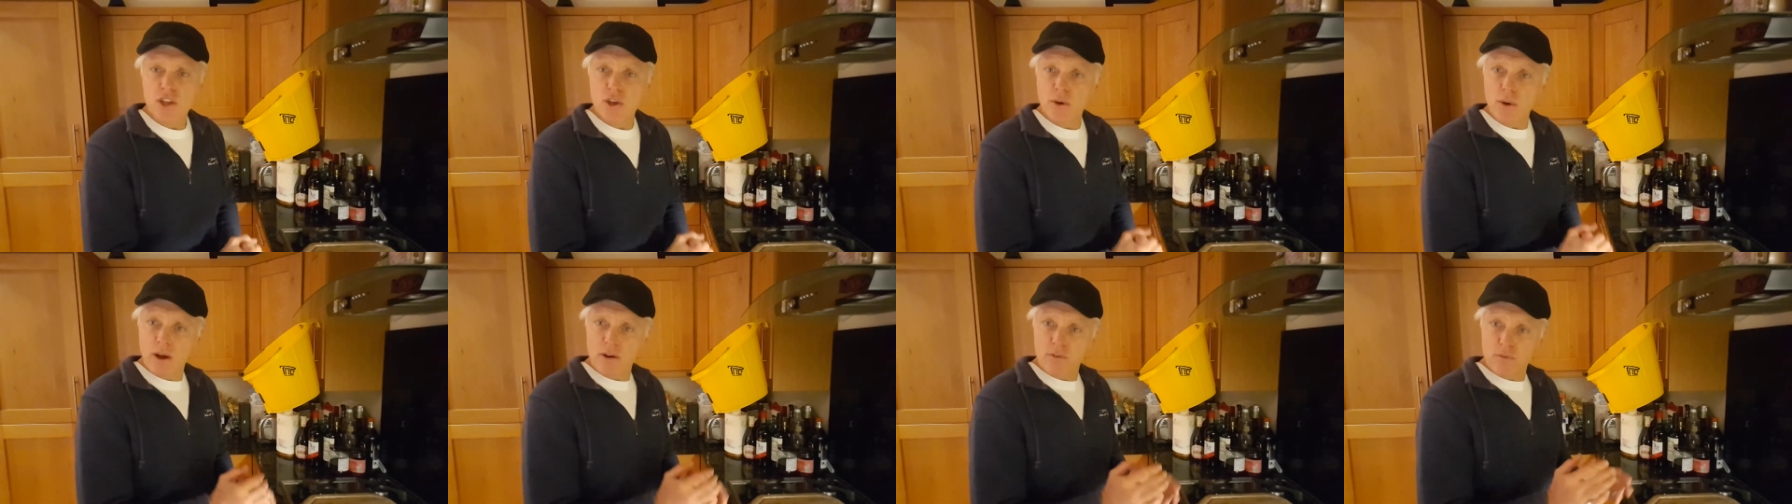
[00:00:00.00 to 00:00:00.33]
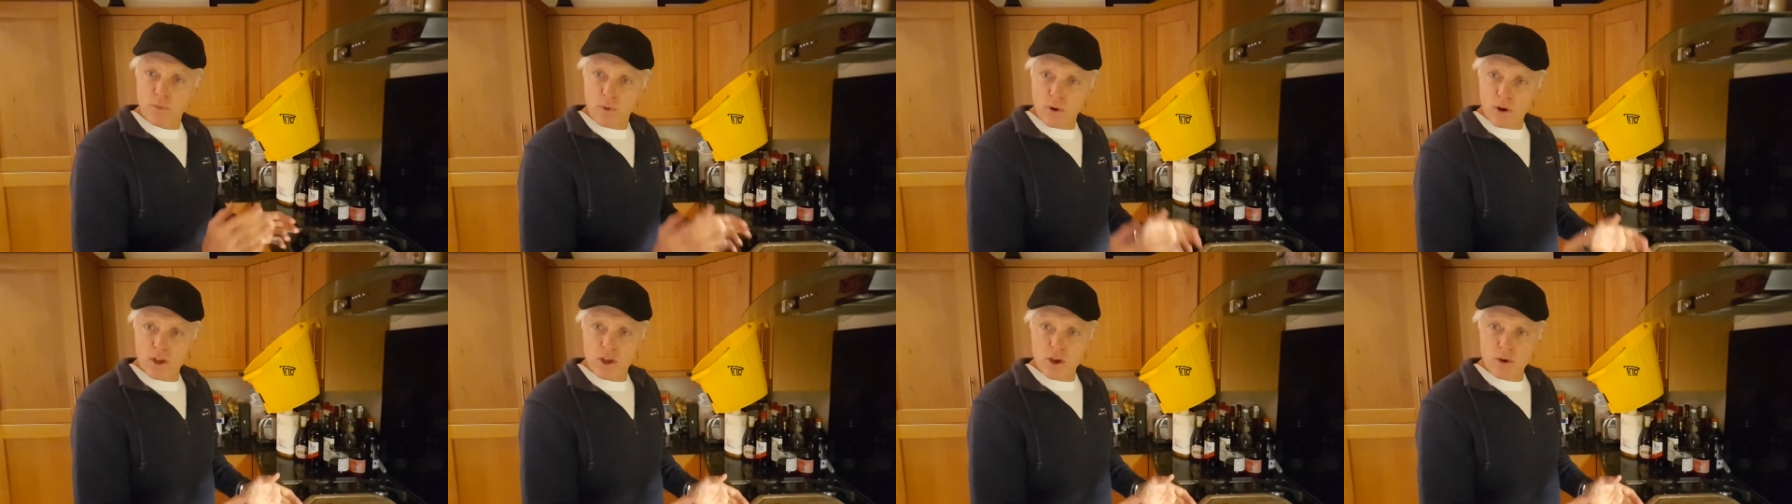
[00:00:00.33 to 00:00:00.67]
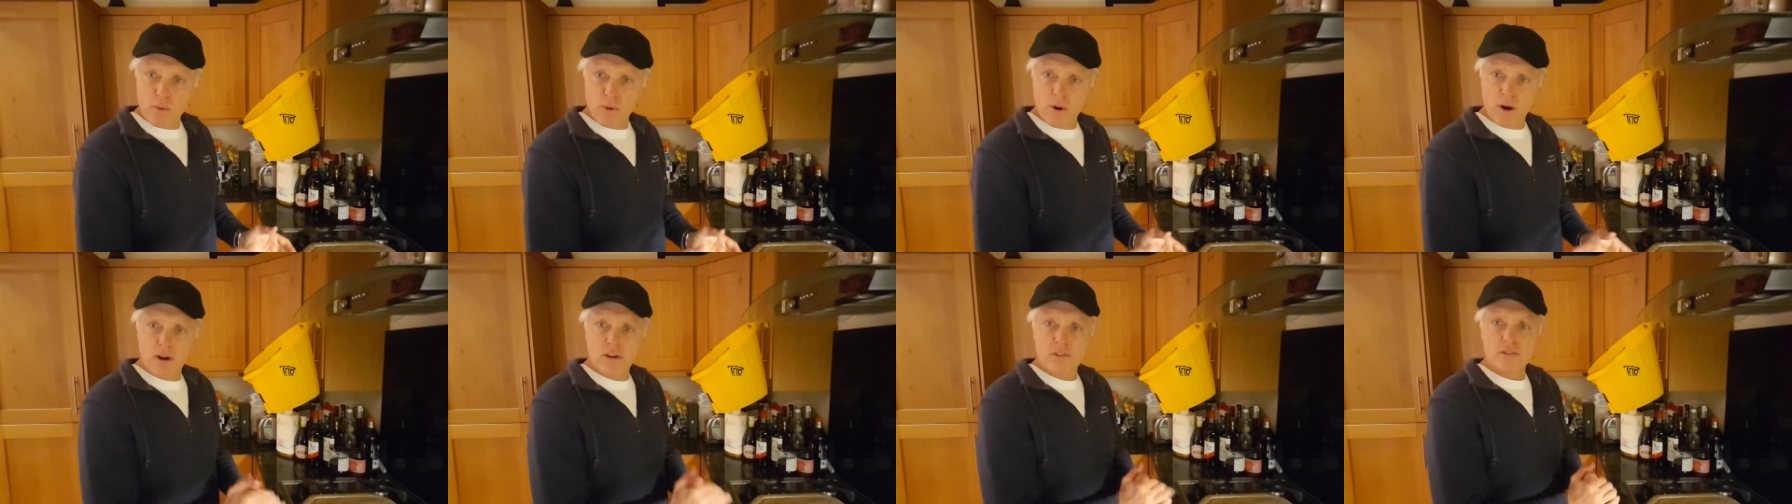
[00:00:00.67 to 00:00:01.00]
you have what you
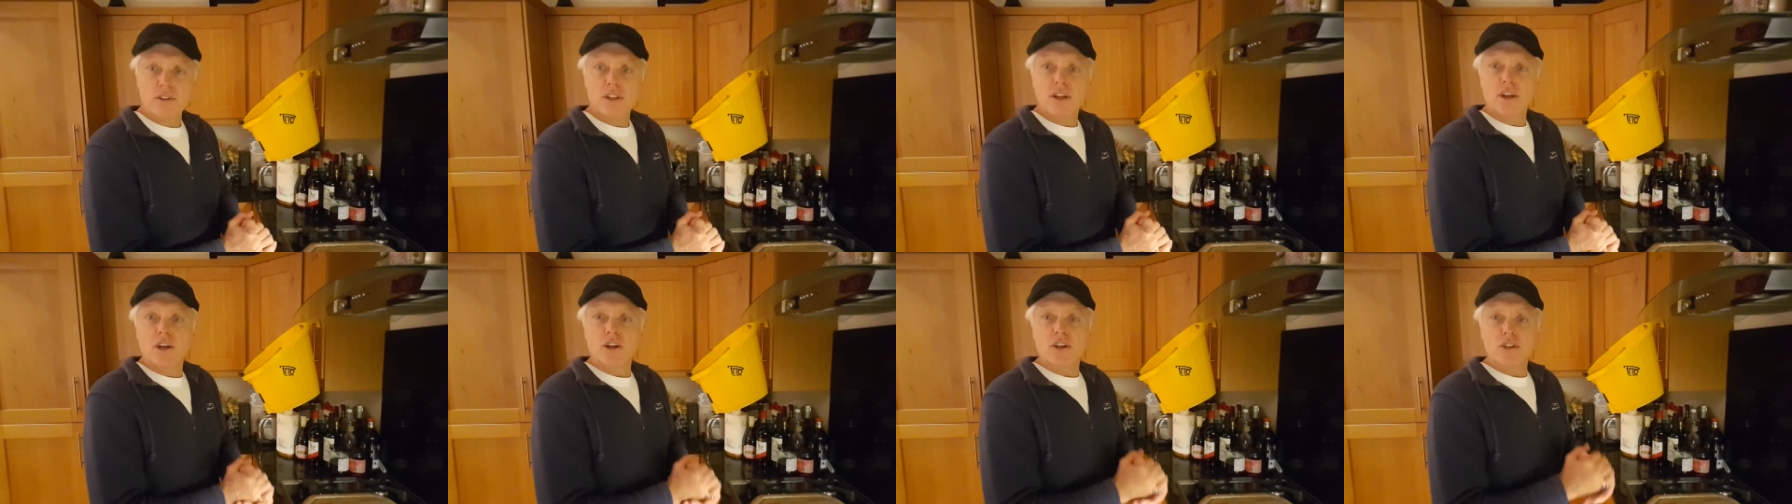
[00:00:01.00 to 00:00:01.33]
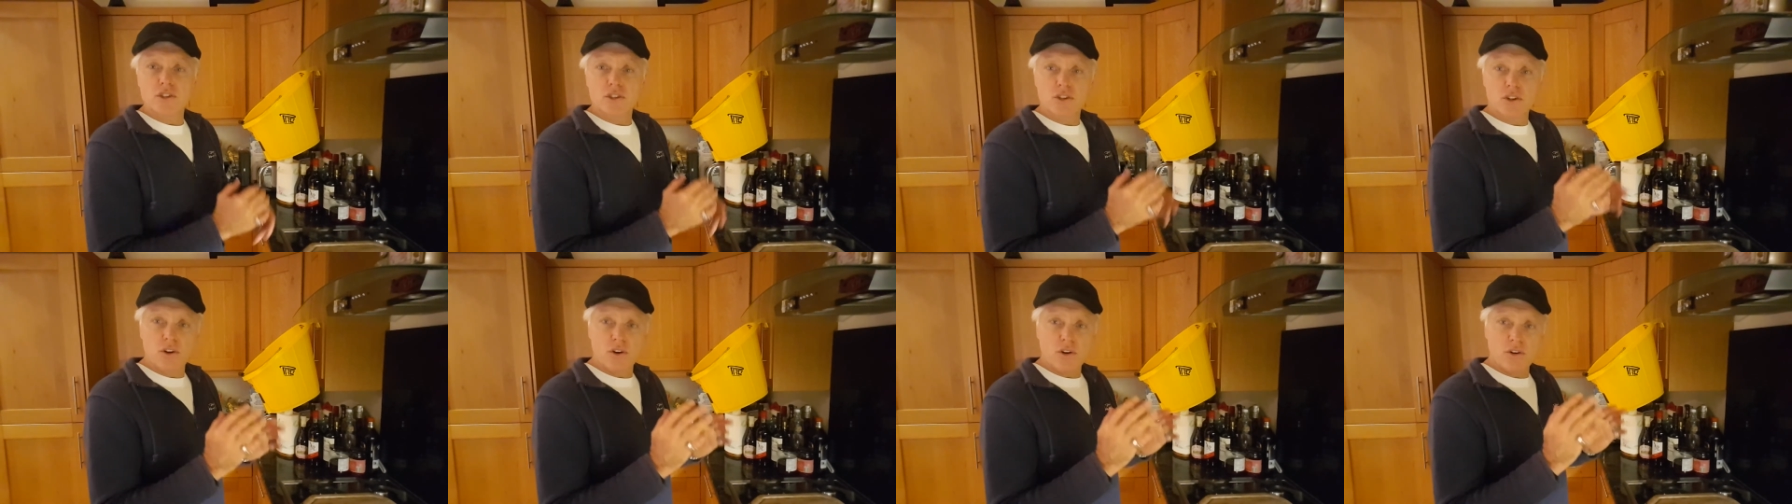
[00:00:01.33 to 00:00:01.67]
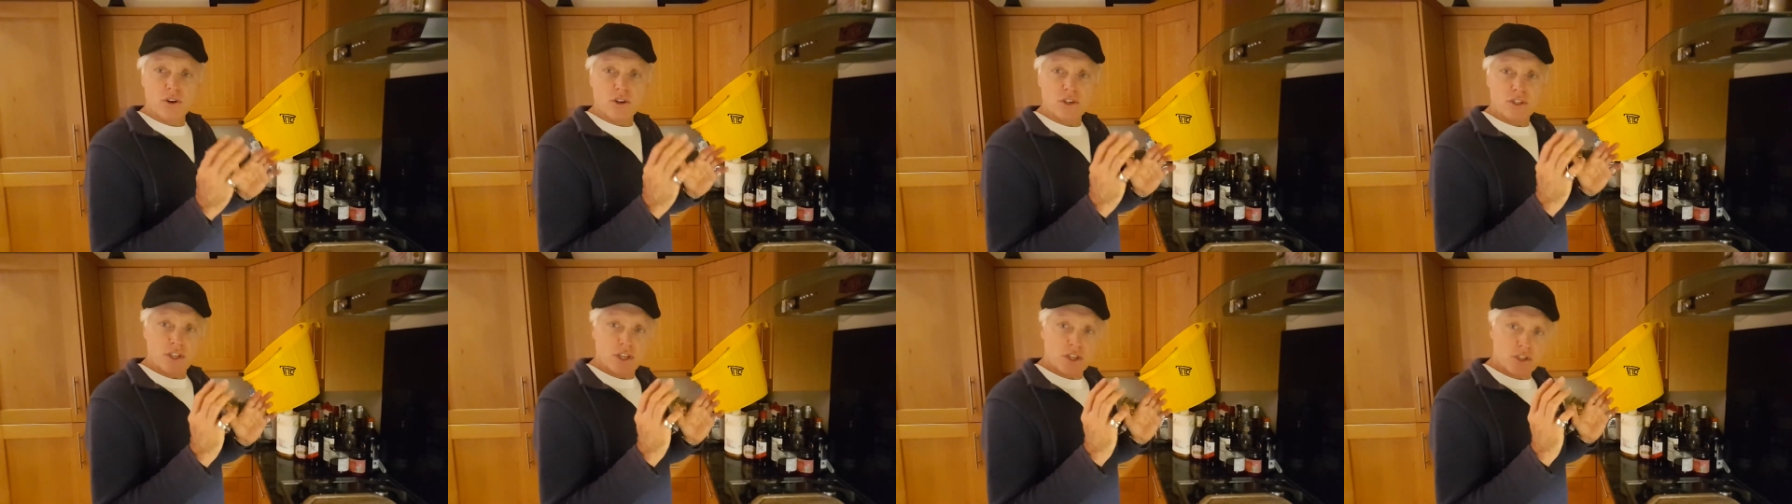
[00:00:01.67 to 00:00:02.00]
want as long as